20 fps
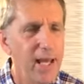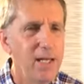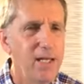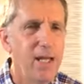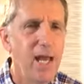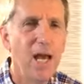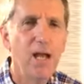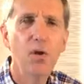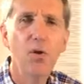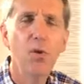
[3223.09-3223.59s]

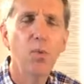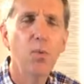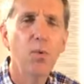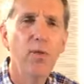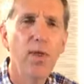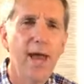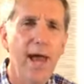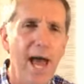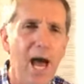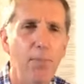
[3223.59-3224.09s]
and yet
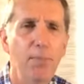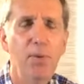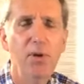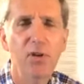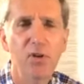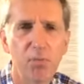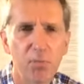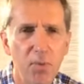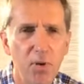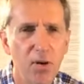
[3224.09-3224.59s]
we're the
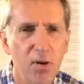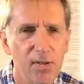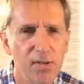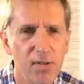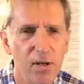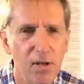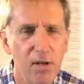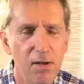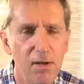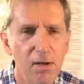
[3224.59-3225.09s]
happiest
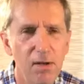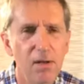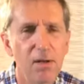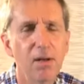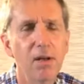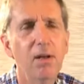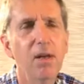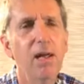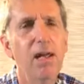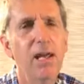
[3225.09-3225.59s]
person
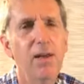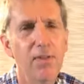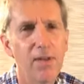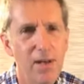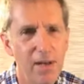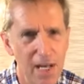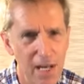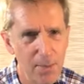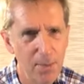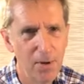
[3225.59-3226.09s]
in
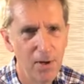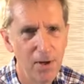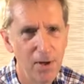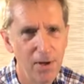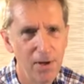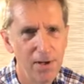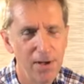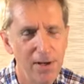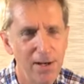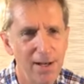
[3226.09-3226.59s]
the
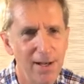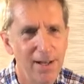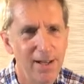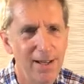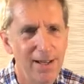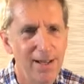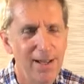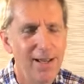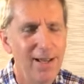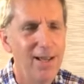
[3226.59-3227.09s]
neighborhood.
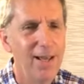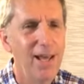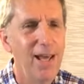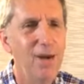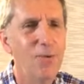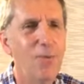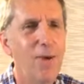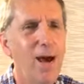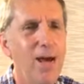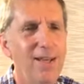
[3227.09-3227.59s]

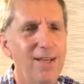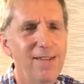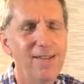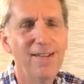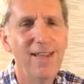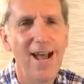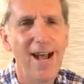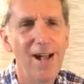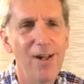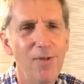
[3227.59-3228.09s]
And why
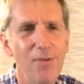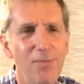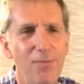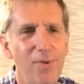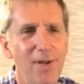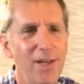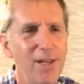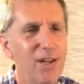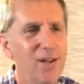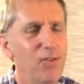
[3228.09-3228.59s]
is that?
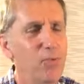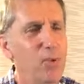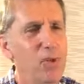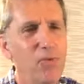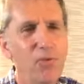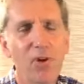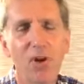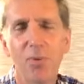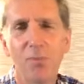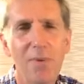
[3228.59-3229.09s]
Because
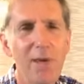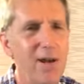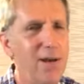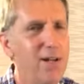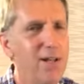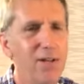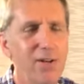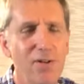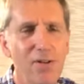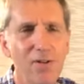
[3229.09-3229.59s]
we've
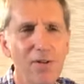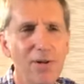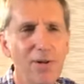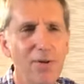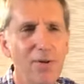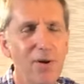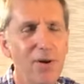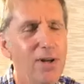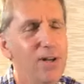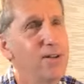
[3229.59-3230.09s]
committed it to the
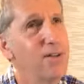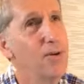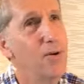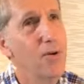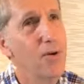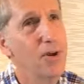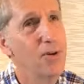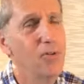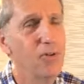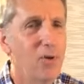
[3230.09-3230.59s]
Lord. It's
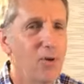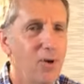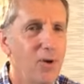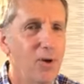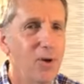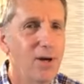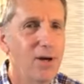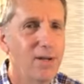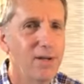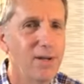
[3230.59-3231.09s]
yours,
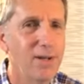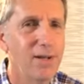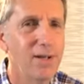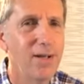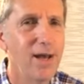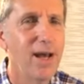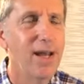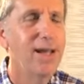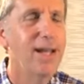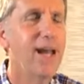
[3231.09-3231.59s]
Lord.
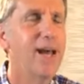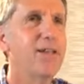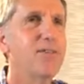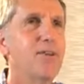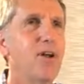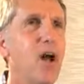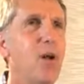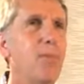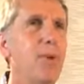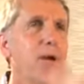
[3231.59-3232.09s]
I
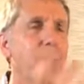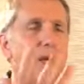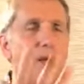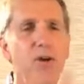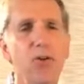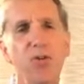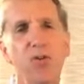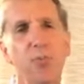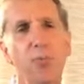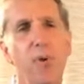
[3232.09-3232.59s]
cast all my
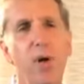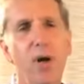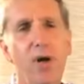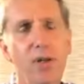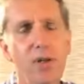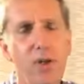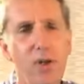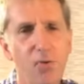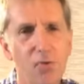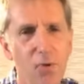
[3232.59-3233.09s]
cares
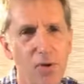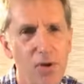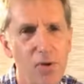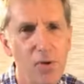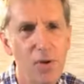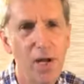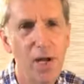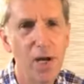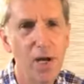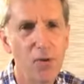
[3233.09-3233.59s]
upon you, for
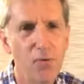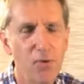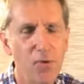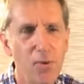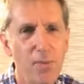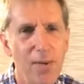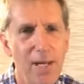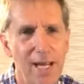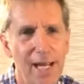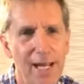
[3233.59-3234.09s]
you care
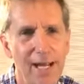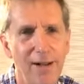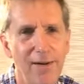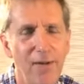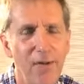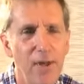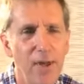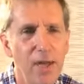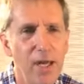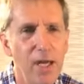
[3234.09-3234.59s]
for me.